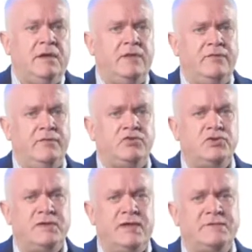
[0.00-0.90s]

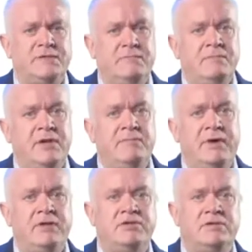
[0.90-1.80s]
Unfortunately, I've seen many
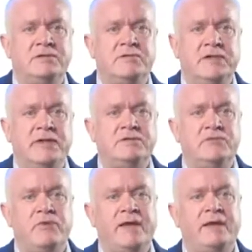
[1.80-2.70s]
patients without a
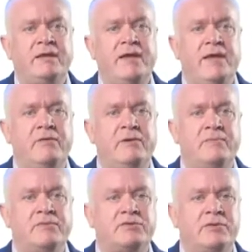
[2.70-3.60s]
regular carer
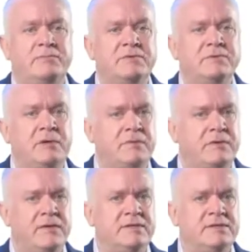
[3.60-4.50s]
prescribed a
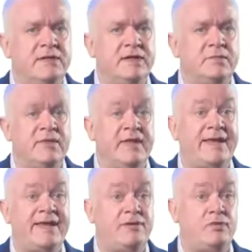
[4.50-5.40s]
topical NSAID when they
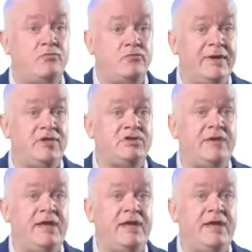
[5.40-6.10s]
cannot reach the